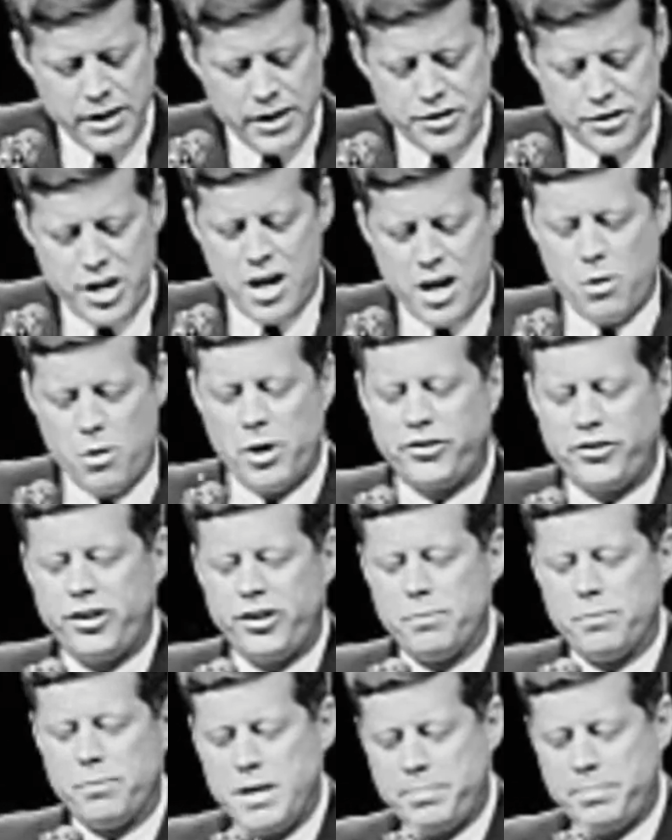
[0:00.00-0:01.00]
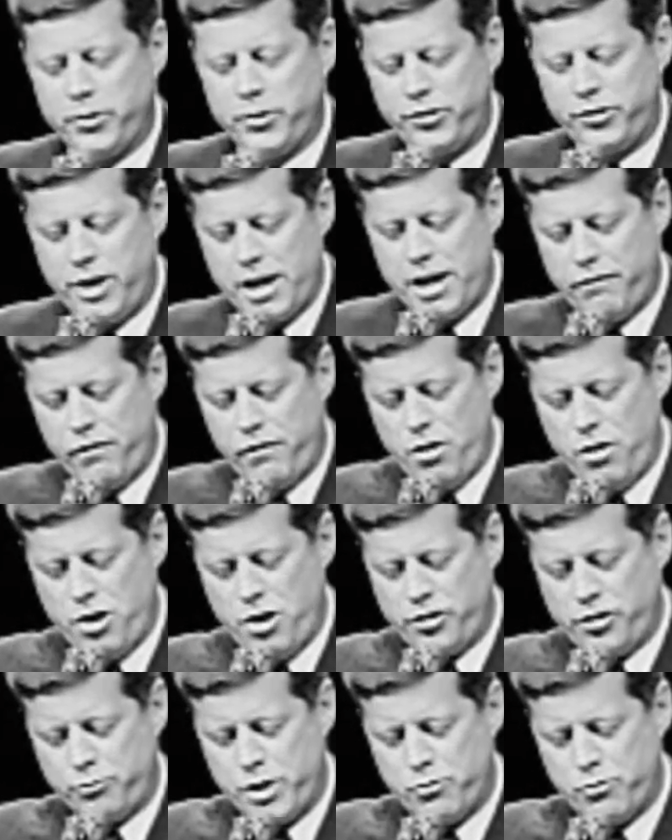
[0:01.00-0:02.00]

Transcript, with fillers: let's hear what some people say. First,